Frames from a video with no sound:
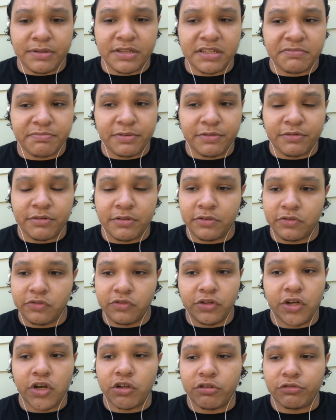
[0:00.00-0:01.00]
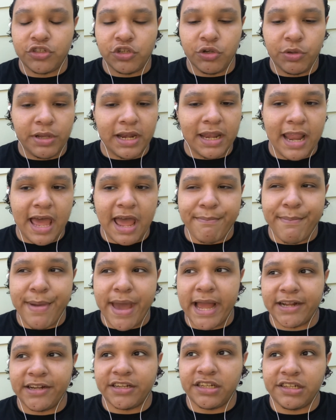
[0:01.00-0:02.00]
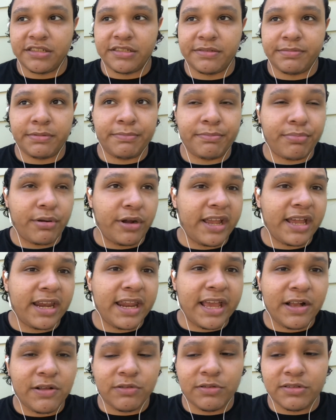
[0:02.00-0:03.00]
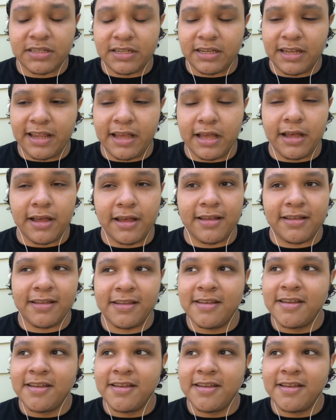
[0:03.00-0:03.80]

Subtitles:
He's been, you know, juking linebackers, breaking ankles in the